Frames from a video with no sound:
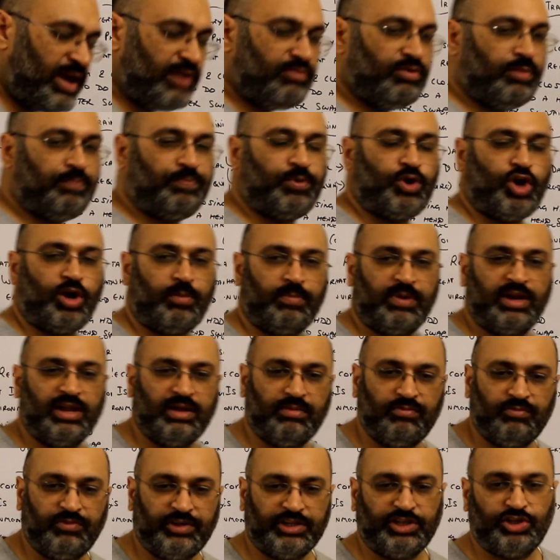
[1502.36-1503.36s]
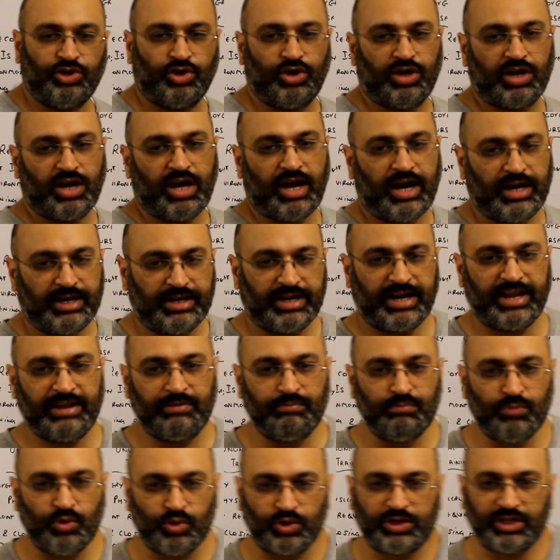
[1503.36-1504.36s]
have a problem with your hard
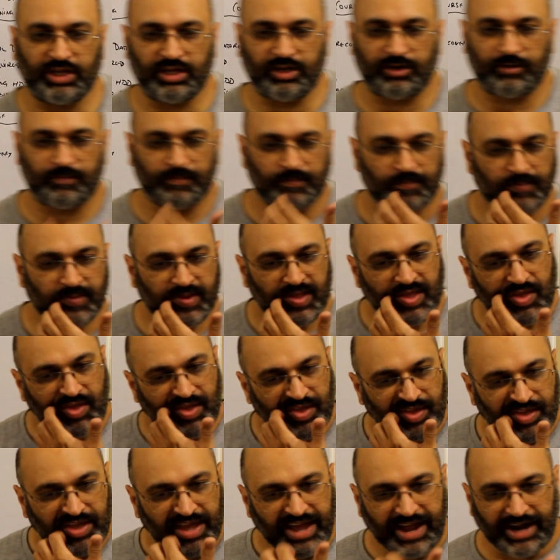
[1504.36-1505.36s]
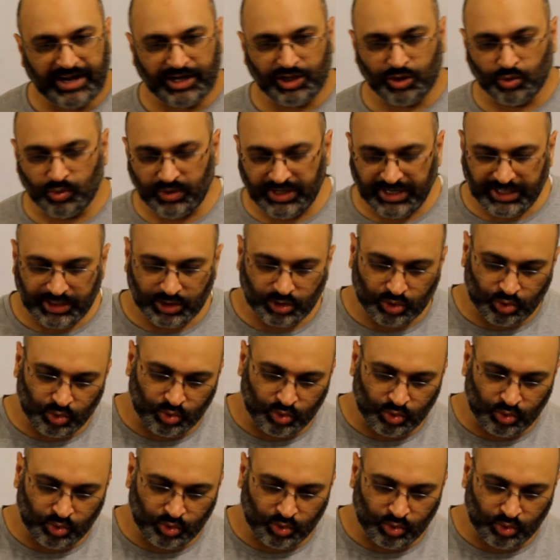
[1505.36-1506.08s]
drive motor and you need